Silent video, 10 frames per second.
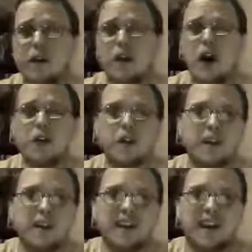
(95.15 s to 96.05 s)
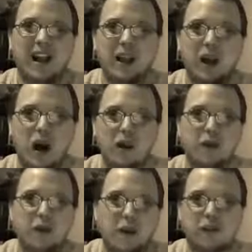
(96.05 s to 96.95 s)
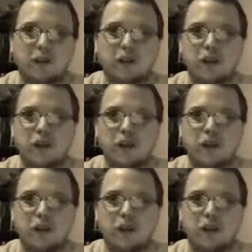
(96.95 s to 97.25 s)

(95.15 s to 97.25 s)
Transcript: The other thing that I love about 1